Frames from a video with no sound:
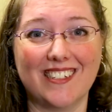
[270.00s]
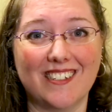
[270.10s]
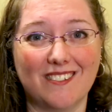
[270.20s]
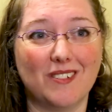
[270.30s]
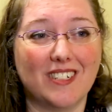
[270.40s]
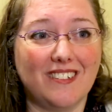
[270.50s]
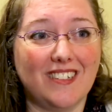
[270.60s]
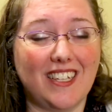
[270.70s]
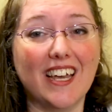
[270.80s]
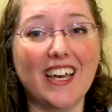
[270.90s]

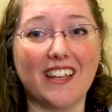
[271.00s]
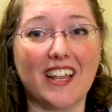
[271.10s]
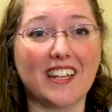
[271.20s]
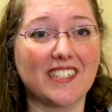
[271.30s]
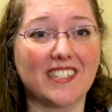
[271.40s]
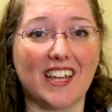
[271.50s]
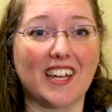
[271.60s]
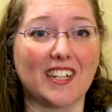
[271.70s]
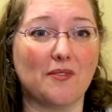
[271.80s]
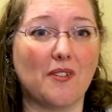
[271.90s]
Well, yeah, that's
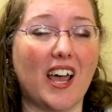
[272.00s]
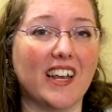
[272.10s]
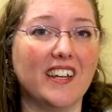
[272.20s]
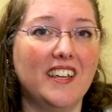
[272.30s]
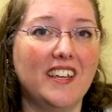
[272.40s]
exactly right.